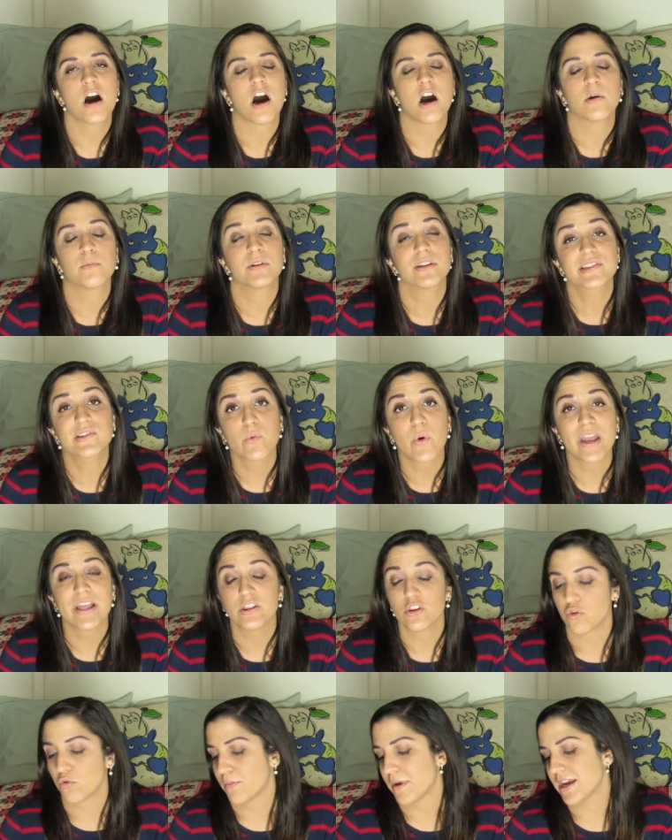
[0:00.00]
Um, it's
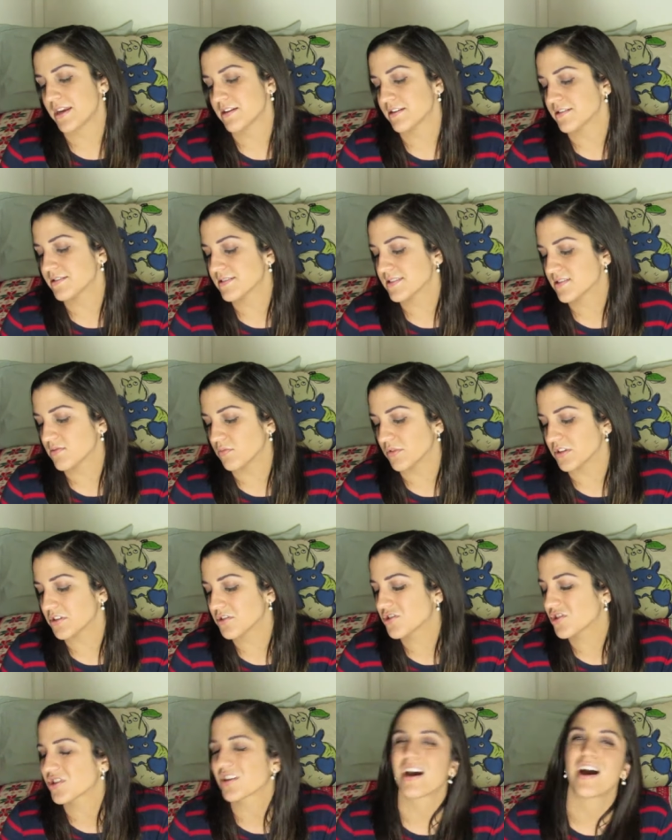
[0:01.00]
quite low maintenance,
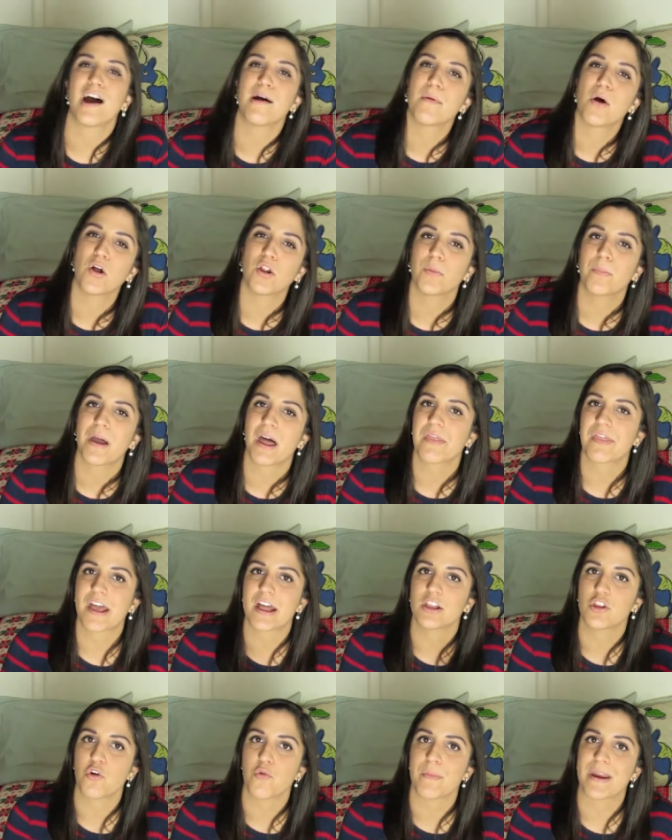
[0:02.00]
which I'm all about
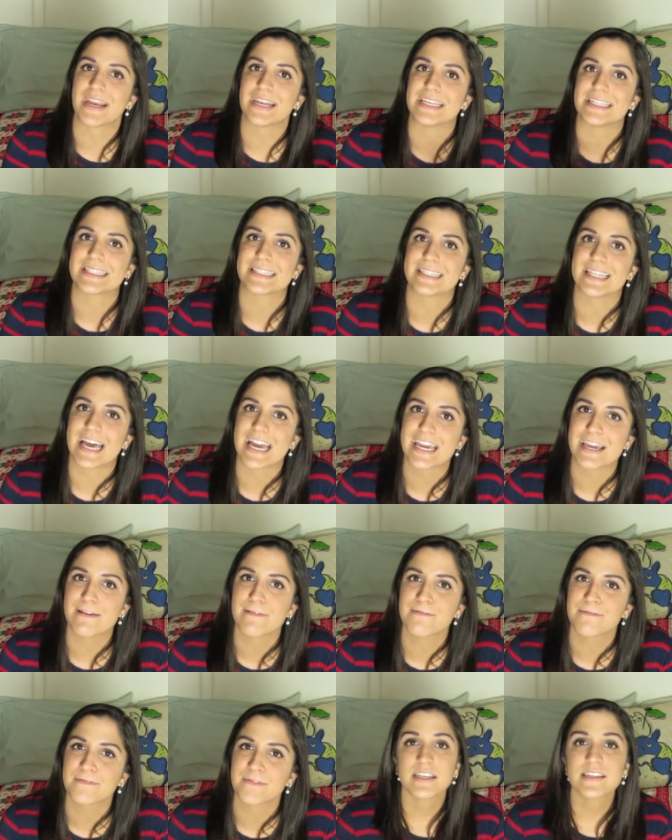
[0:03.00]
that low maintenance
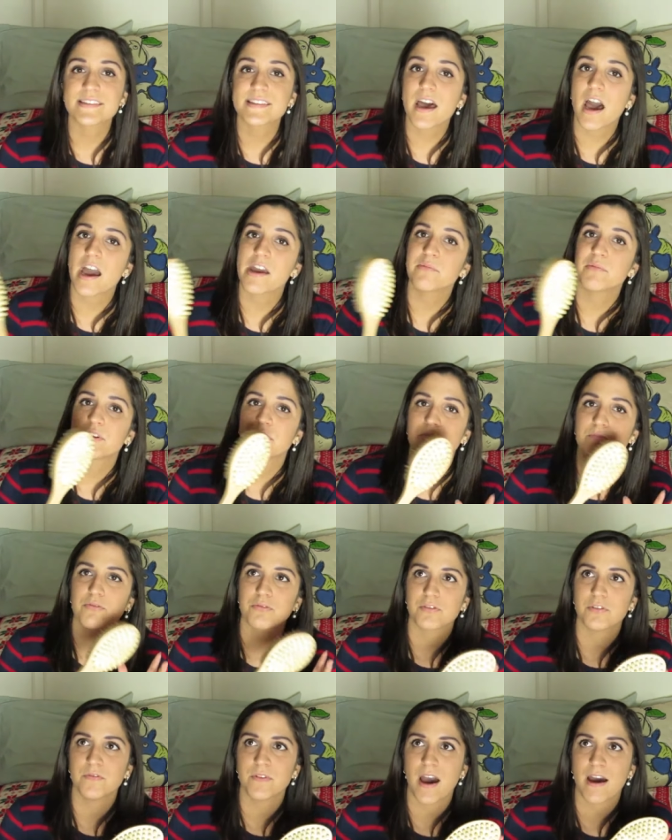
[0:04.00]
life. Things that I would
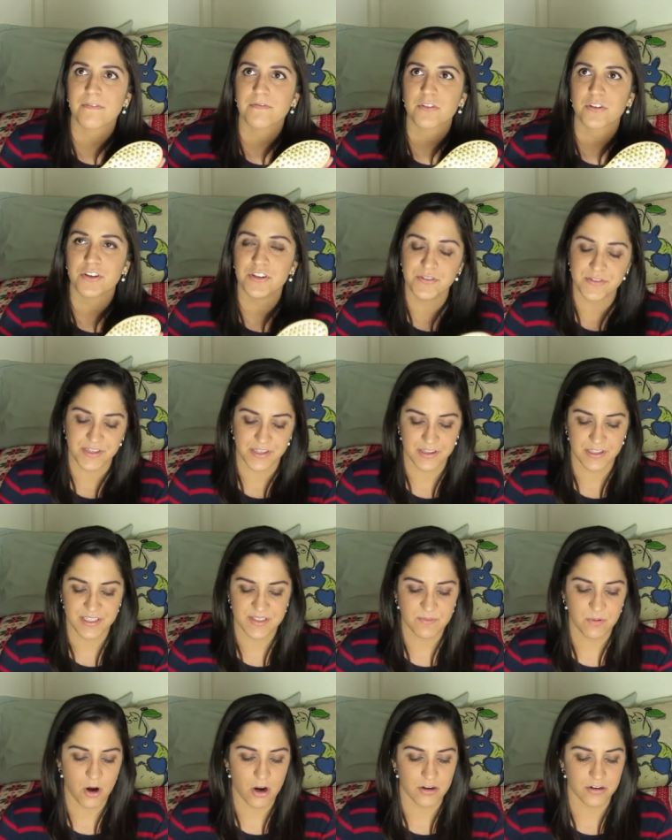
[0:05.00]
improve after using
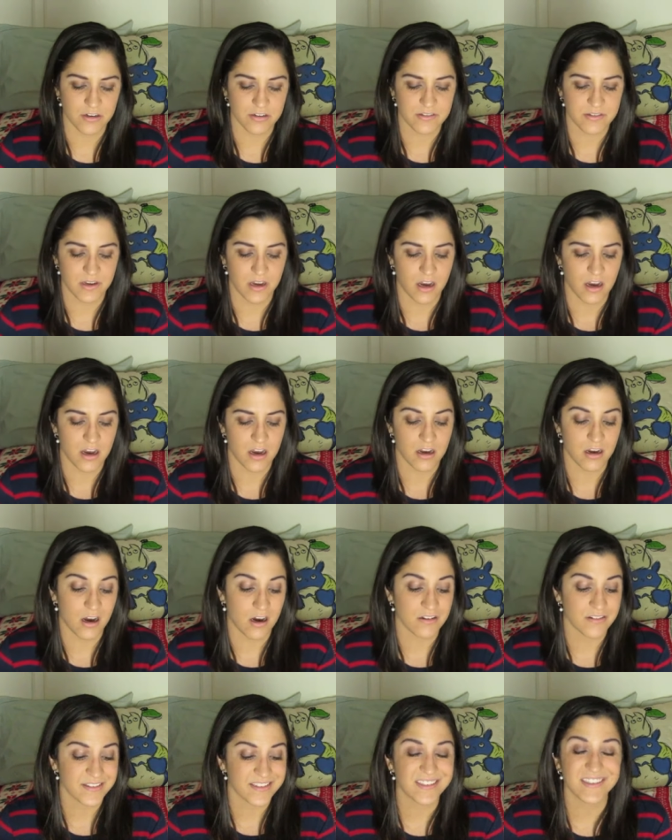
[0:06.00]
this product, uh,
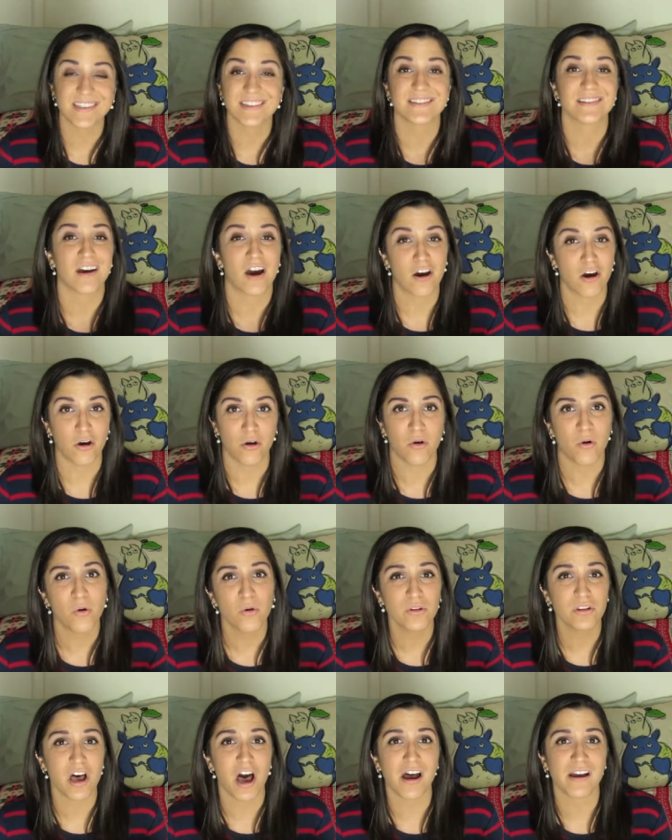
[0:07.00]
honestly not a
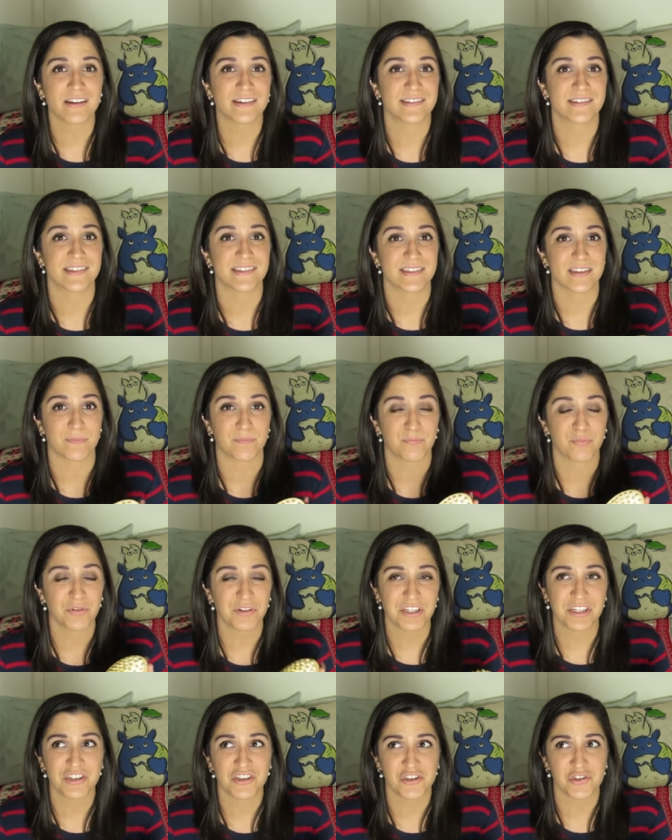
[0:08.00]
whole lot because it's a
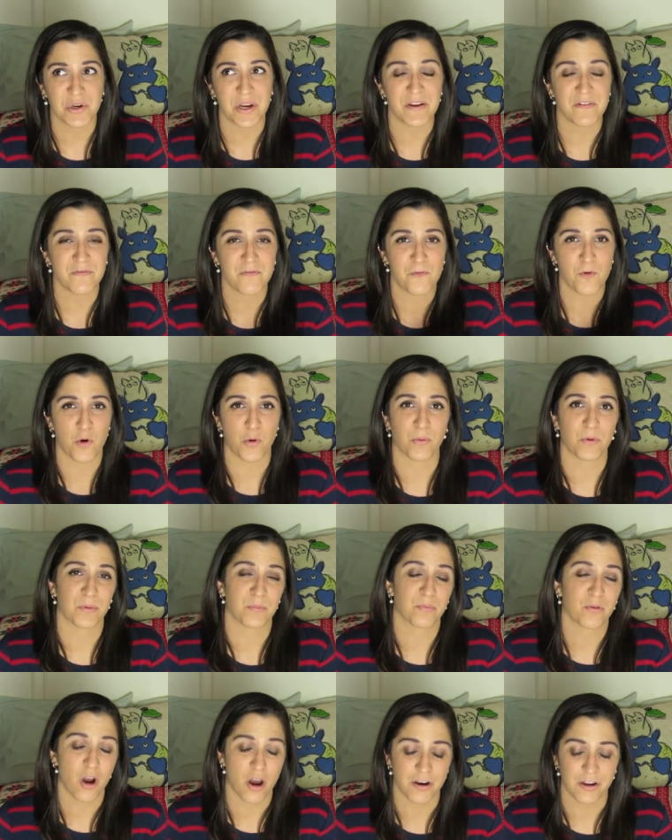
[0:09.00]
pretty
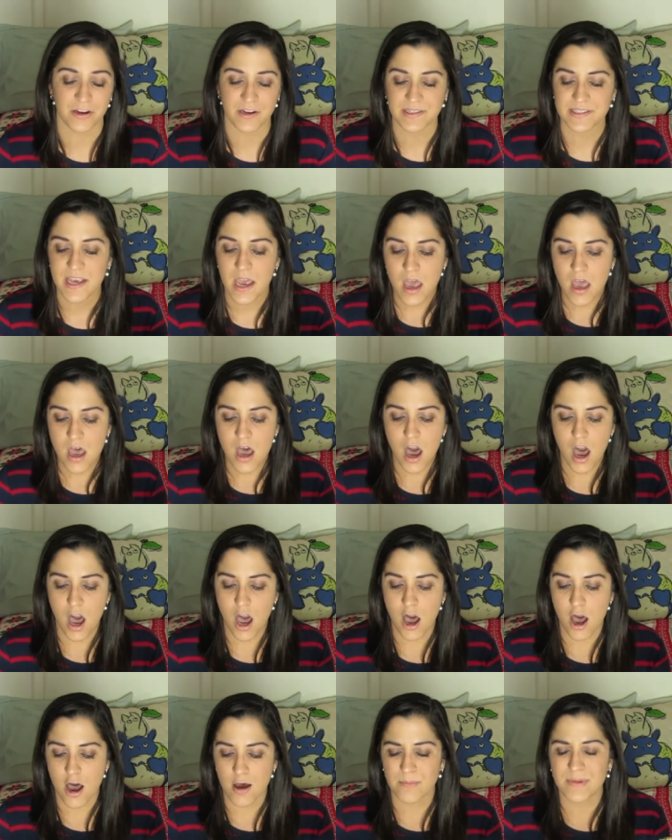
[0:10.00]
straightforward product.
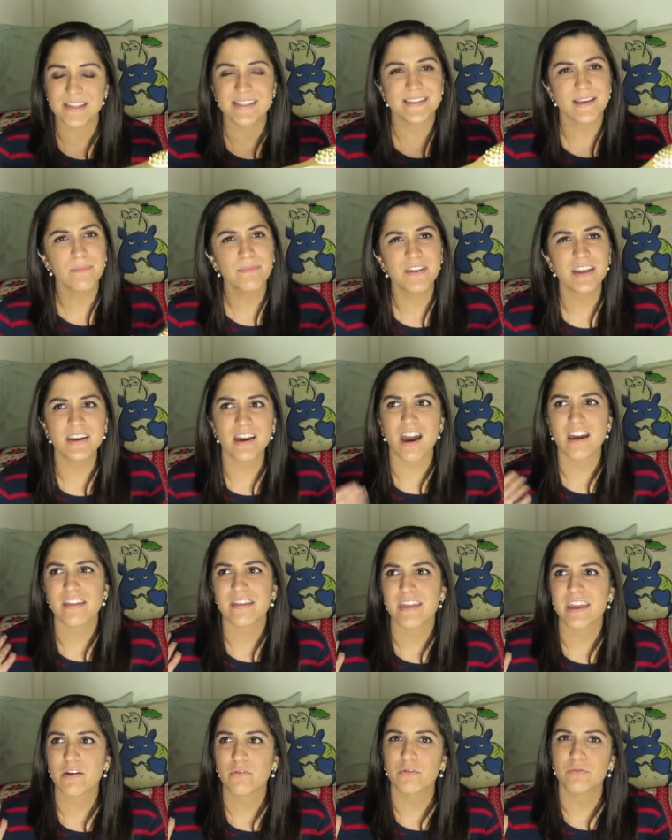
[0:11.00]
Um, something I
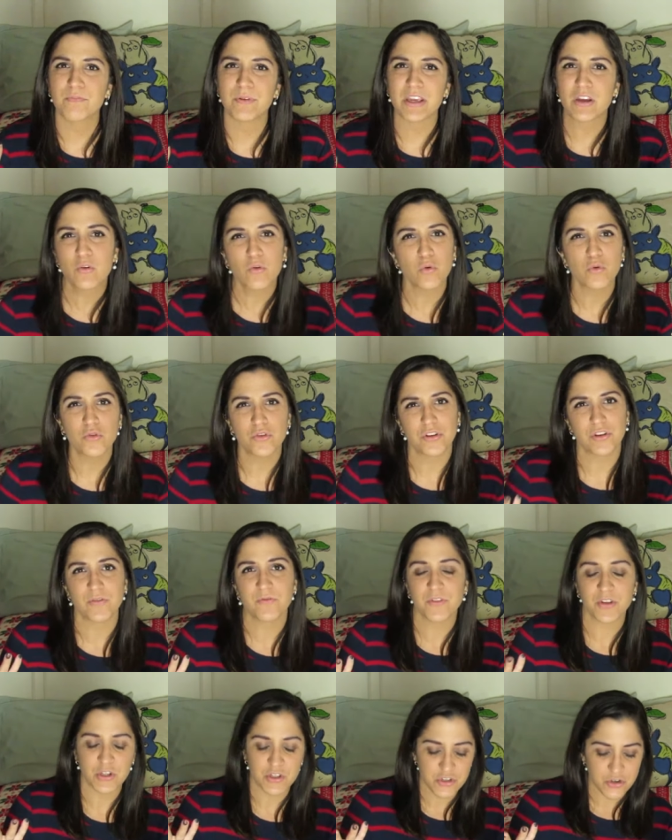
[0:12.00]
think would be cool in the
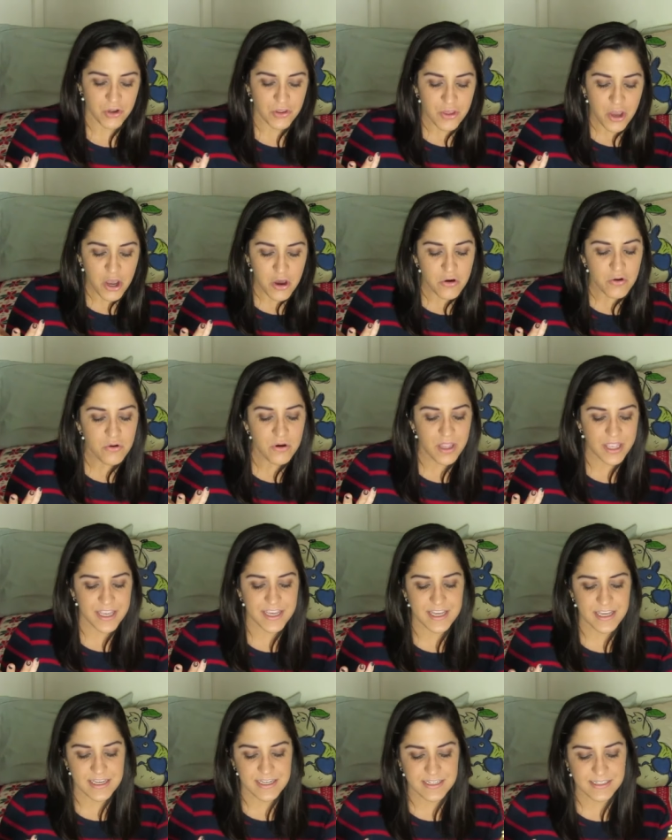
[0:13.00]
future though
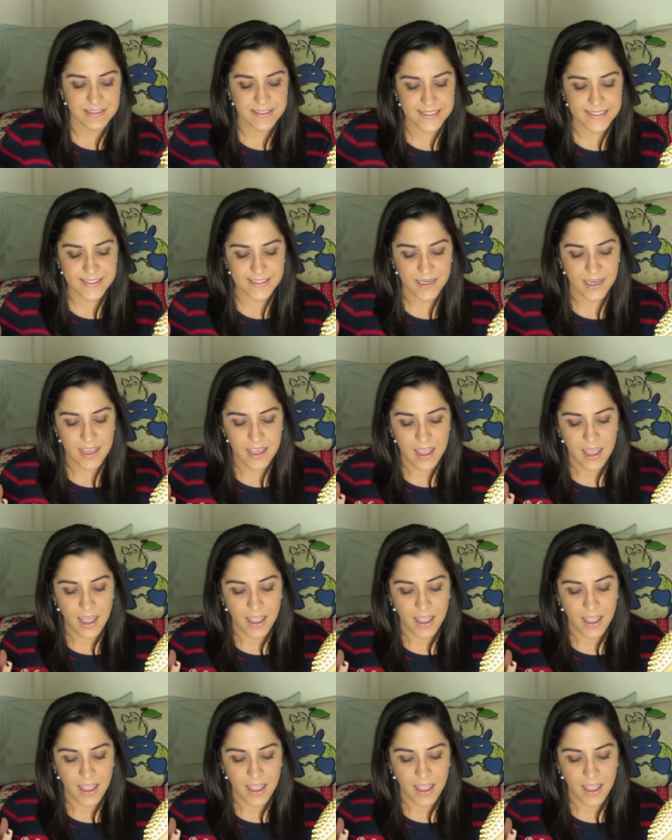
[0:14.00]
is